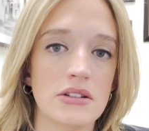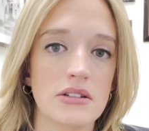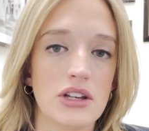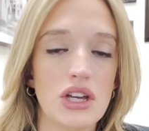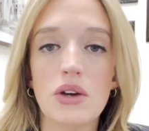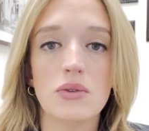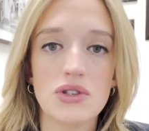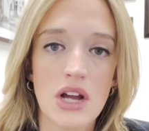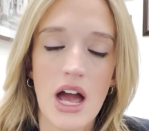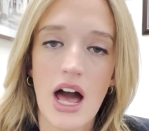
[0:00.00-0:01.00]

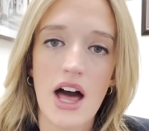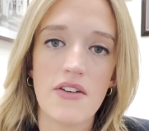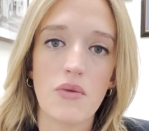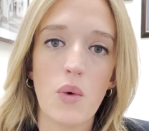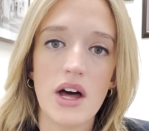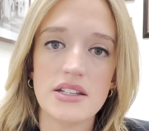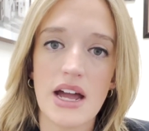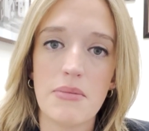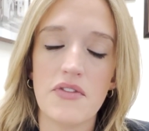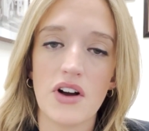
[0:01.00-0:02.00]
huge of what
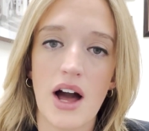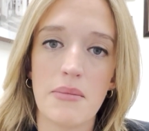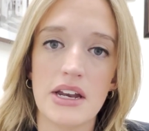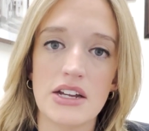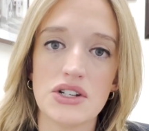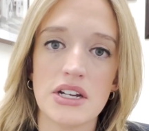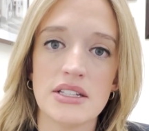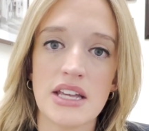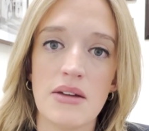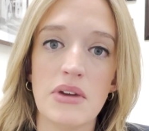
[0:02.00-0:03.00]
type of
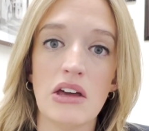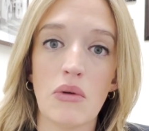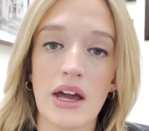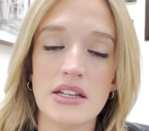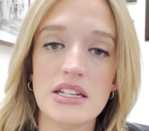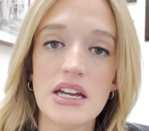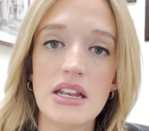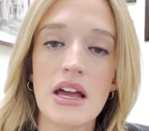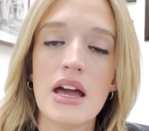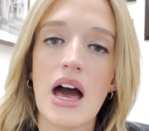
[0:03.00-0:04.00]
accommodations can be granted